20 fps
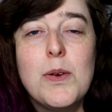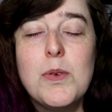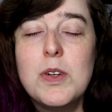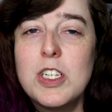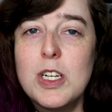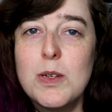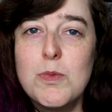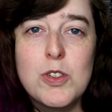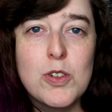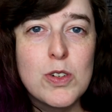
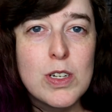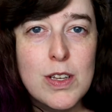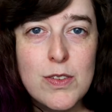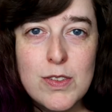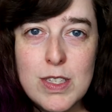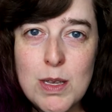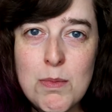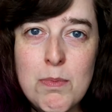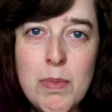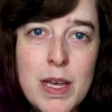which I'm sure you've
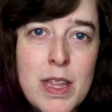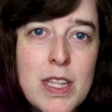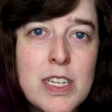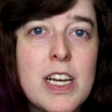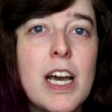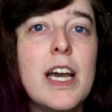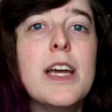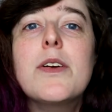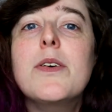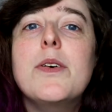seen by the
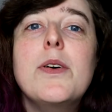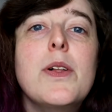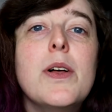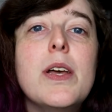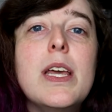title,